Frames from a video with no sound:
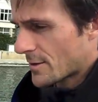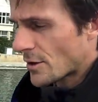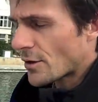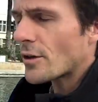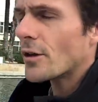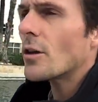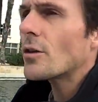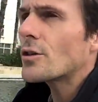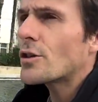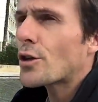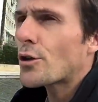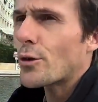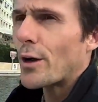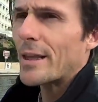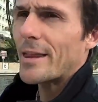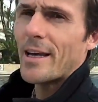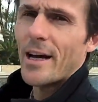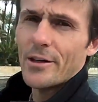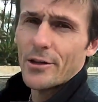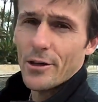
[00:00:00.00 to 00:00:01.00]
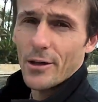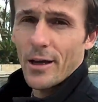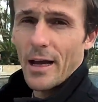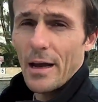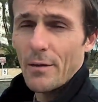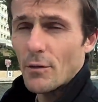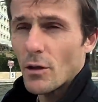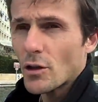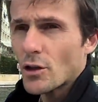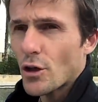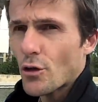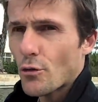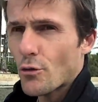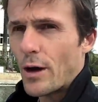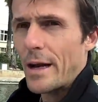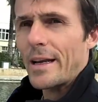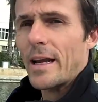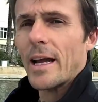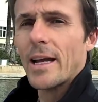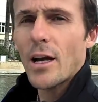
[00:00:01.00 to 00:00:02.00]
So look to create that in your life. Look to
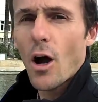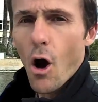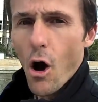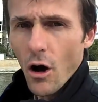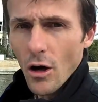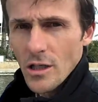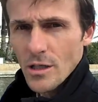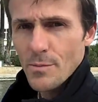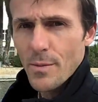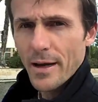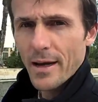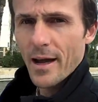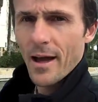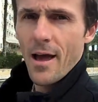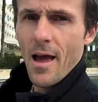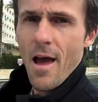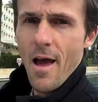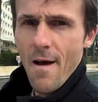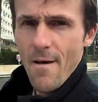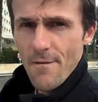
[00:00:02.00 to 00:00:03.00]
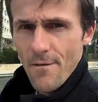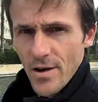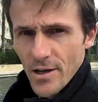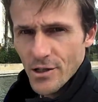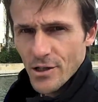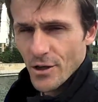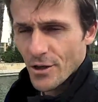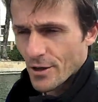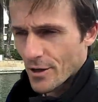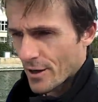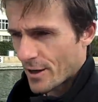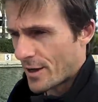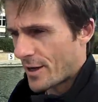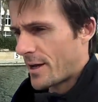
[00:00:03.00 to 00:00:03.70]
create a cosmic vision.